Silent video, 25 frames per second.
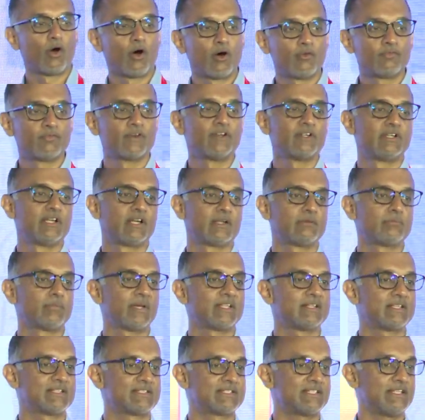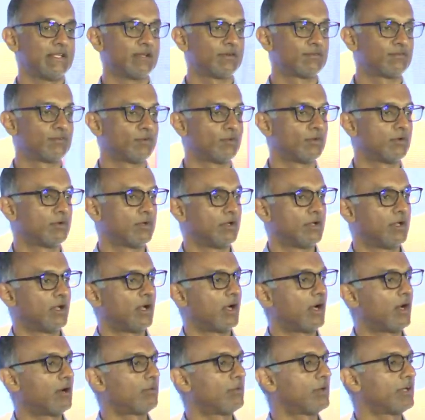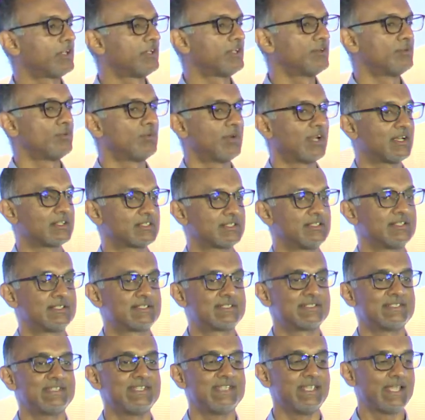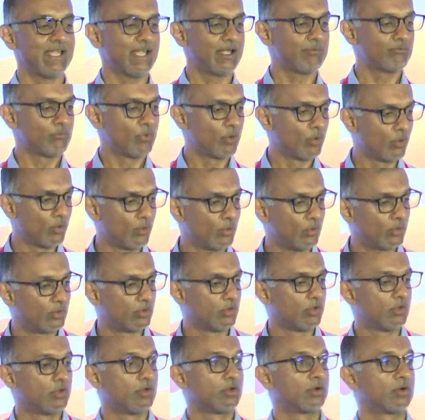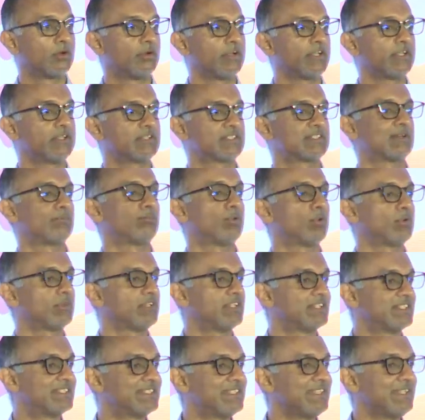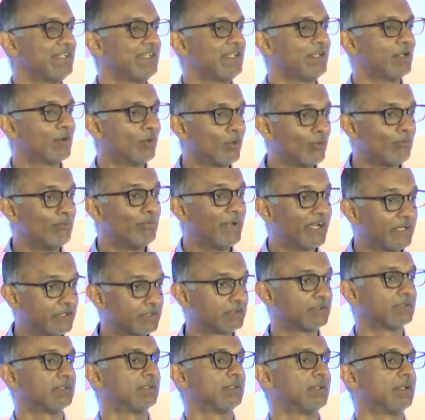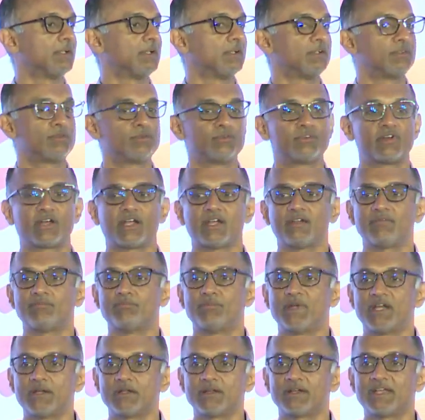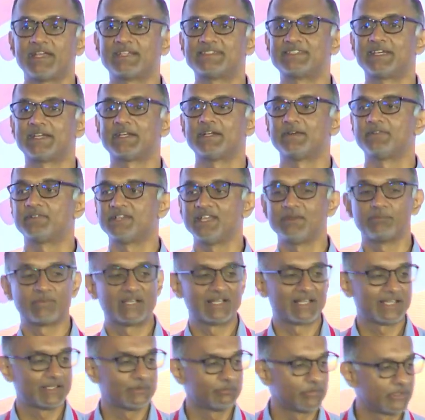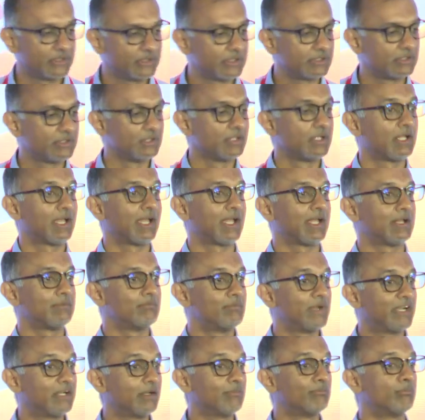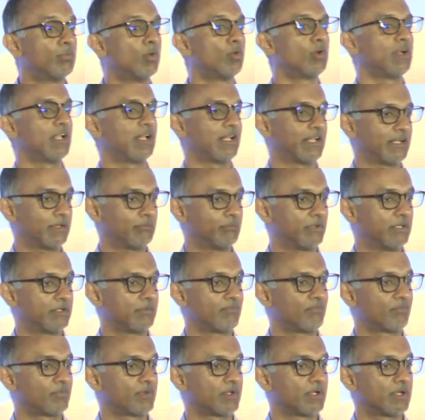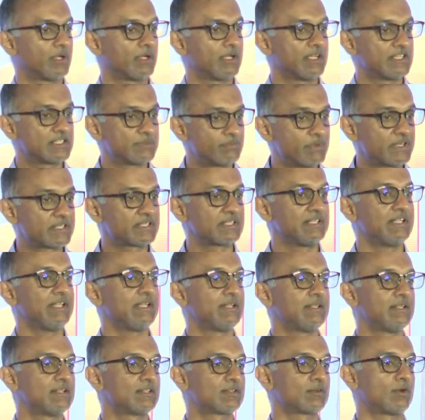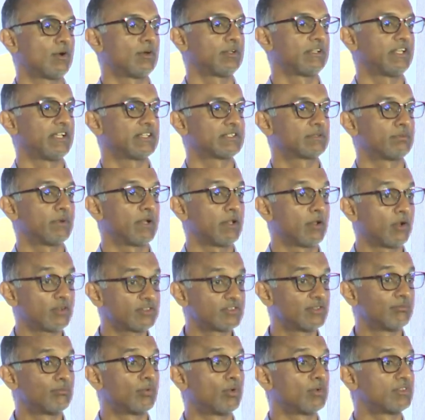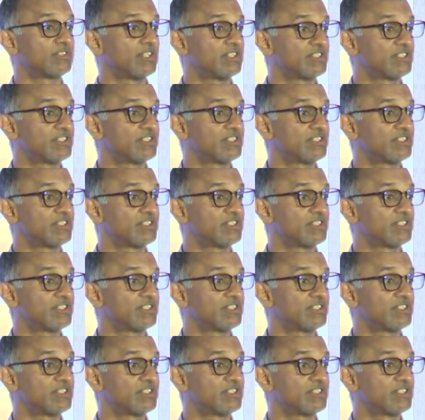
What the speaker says: often done by the CFO. How are you as the CMO going to support the CEO better to drive better executive team alignment and better board alignment? Especially in this context where lots of boards